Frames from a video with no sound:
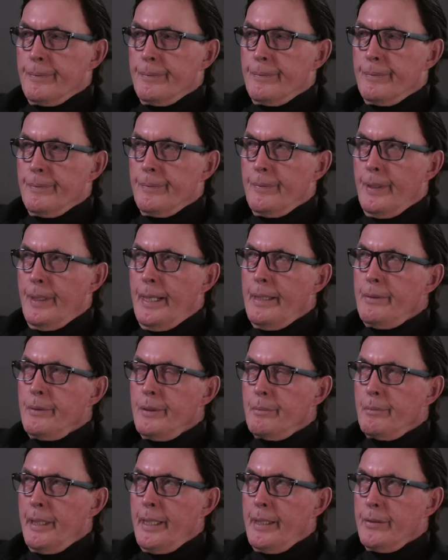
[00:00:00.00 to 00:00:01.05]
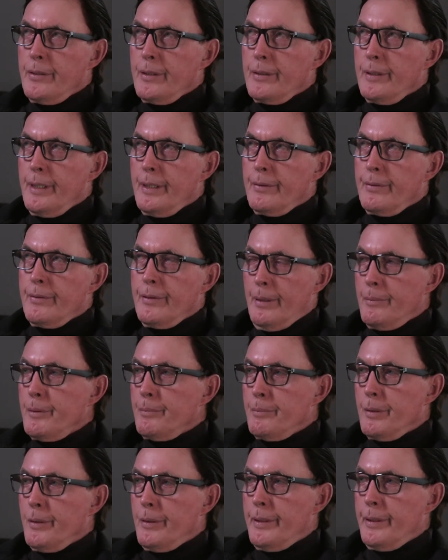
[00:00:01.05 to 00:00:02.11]
Mm-hmm. I would imagine that some
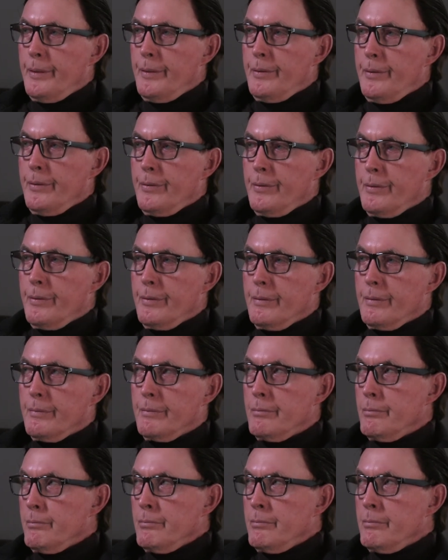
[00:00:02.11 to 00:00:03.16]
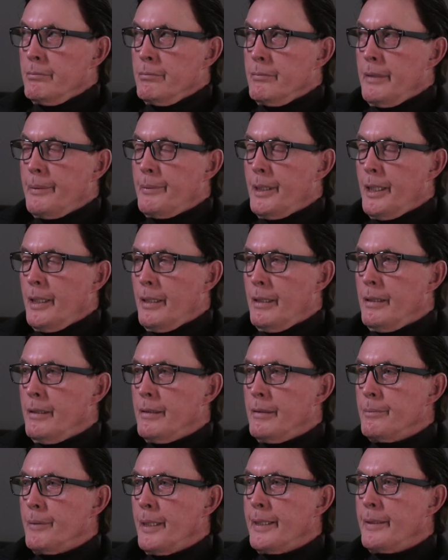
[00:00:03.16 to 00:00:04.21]
employers, maybe not
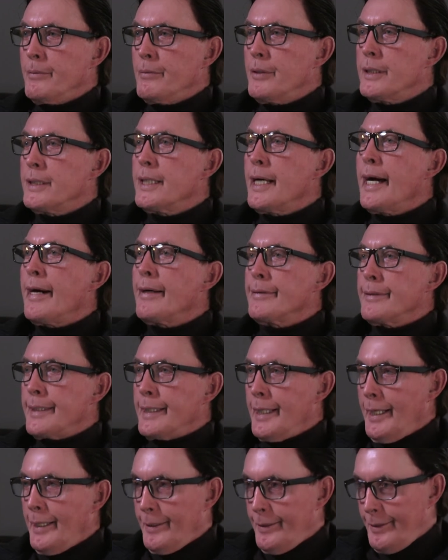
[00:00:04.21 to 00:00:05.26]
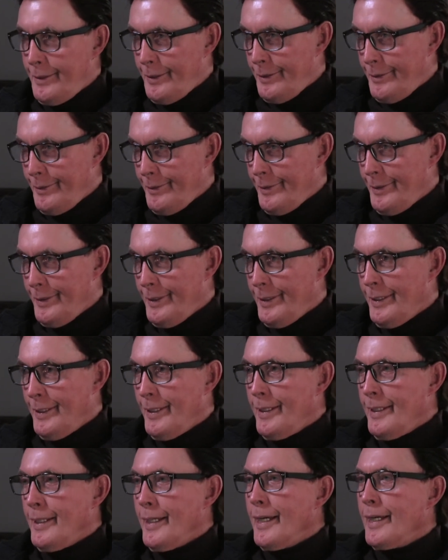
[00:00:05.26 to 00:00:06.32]
all, might retaliate
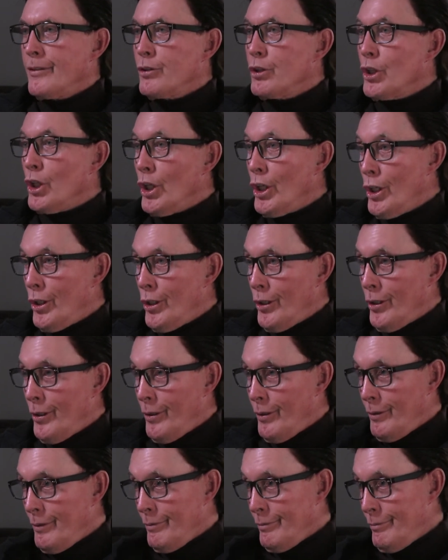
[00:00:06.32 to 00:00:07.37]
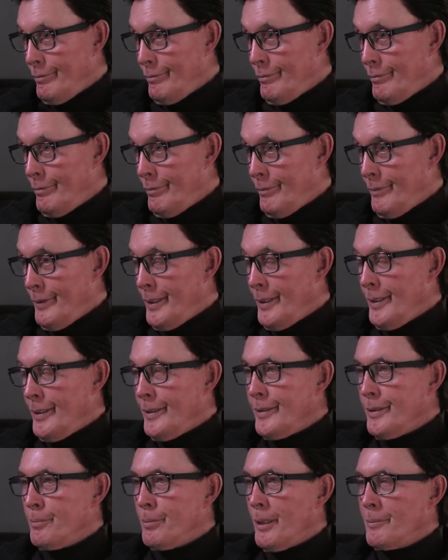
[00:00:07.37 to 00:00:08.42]
and call
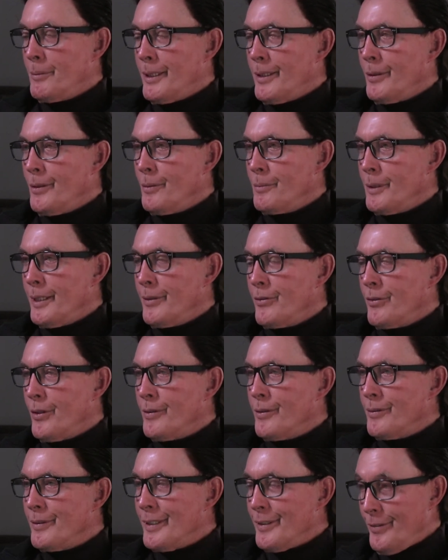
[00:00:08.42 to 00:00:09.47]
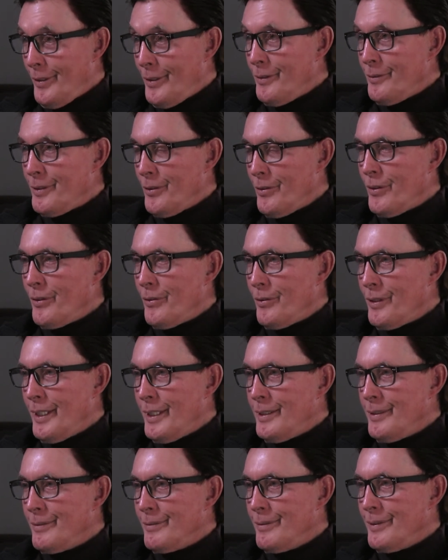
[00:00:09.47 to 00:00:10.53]
Department of Homeland Services,
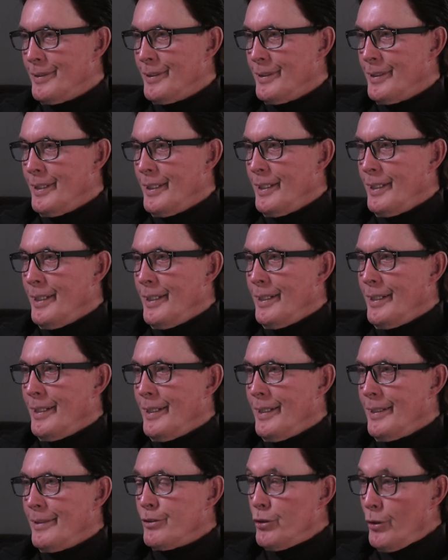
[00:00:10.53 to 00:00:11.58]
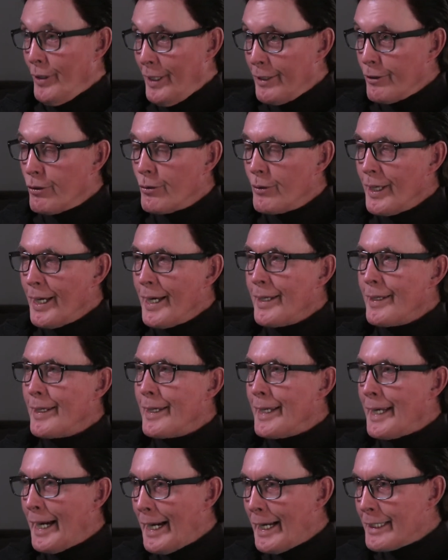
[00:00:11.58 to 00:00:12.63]
right? Do they do that?
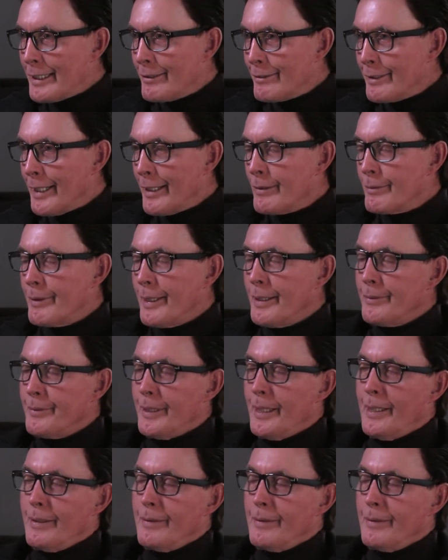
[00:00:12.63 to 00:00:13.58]
And how do you get around that?